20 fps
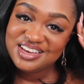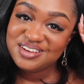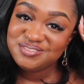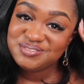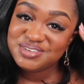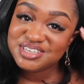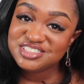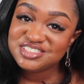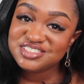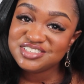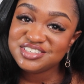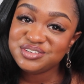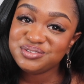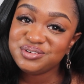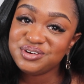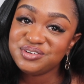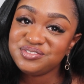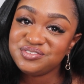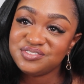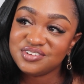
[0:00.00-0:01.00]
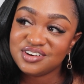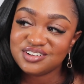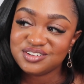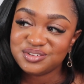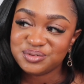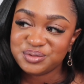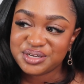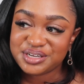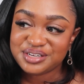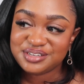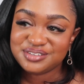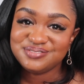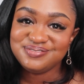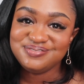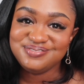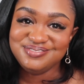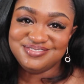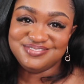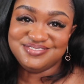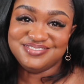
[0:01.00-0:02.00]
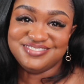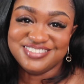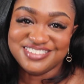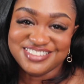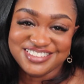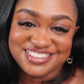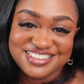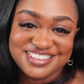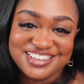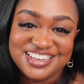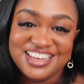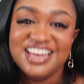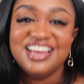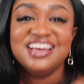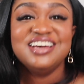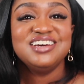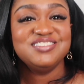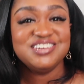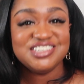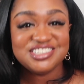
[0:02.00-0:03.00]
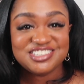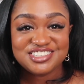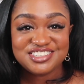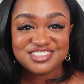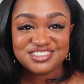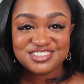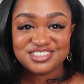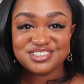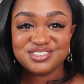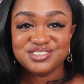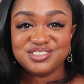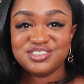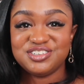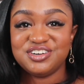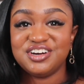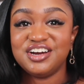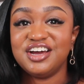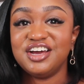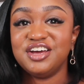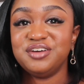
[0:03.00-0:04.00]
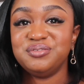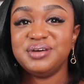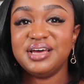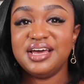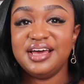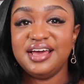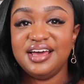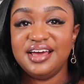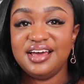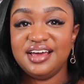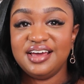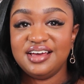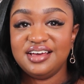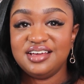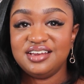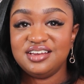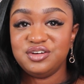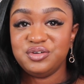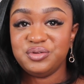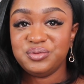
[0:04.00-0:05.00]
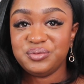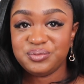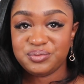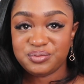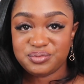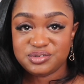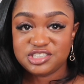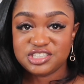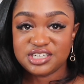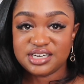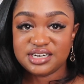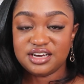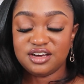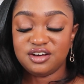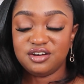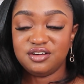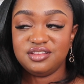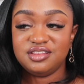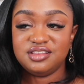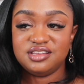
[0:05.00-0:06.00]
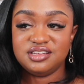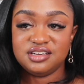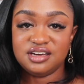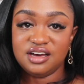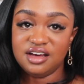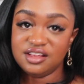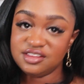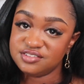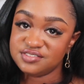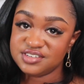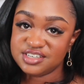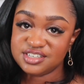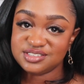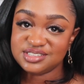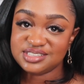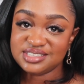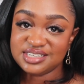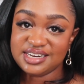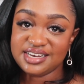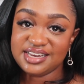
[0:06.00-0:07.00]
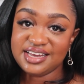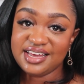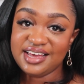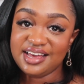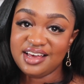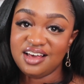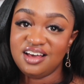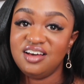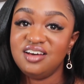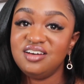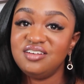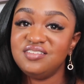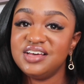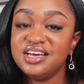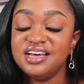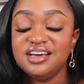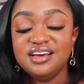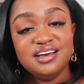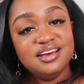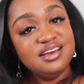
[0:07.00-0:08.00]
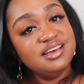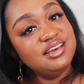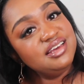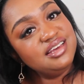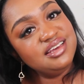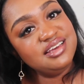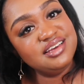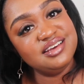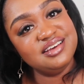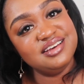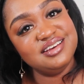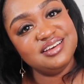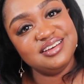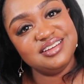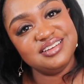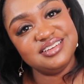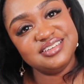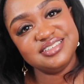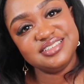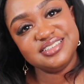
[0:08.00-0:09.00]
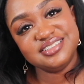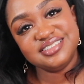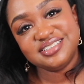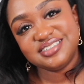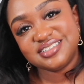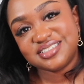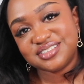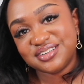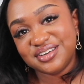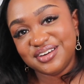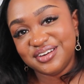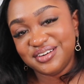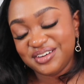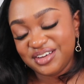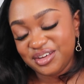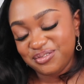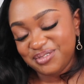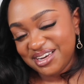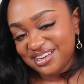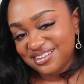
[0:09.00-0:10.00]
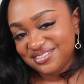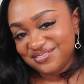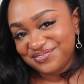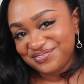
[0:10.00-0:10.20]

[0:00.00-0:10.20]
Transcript: make sure you are following. Make sure you subscribe and check out the other videos that I have. And okay, bye.